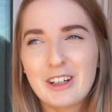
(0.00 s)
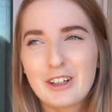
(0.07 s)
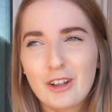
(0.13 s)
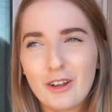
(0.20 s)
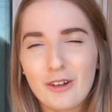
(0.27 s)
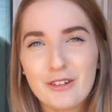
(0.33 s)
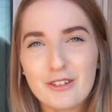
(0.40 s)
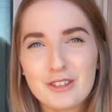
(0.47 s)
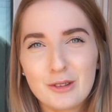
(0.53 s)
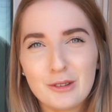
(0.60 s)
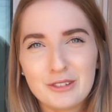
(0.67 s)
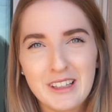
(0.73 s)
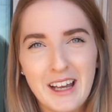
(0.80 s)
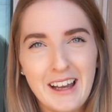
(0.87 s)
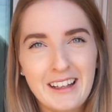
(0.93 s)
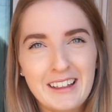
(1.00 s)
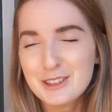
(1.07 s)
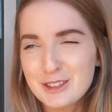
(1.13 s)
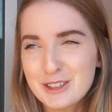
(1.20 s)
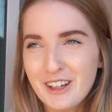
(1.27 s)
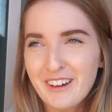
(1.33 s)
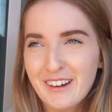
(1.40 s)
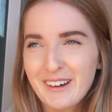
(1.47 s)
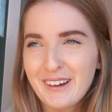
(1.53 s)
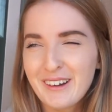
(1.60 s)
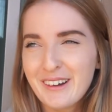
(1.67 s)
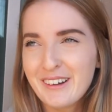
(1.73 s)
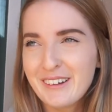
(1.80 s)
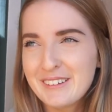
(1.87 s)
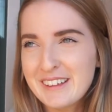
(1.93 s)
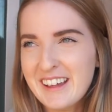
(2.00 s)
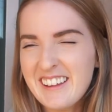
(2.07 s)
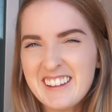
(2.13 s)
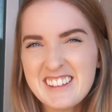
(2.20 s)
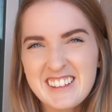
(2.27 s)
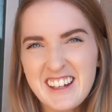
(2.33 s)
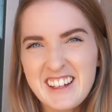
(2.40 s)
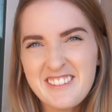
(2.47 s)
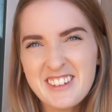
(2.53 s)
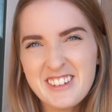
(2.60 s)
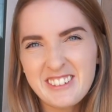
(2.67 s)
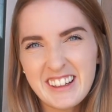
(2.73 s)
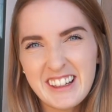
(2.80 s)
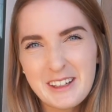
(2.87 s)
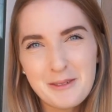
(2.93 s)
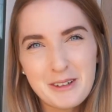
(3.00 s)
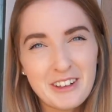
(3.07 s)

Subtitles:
clothes all day. So yeah, that's kind of annoying.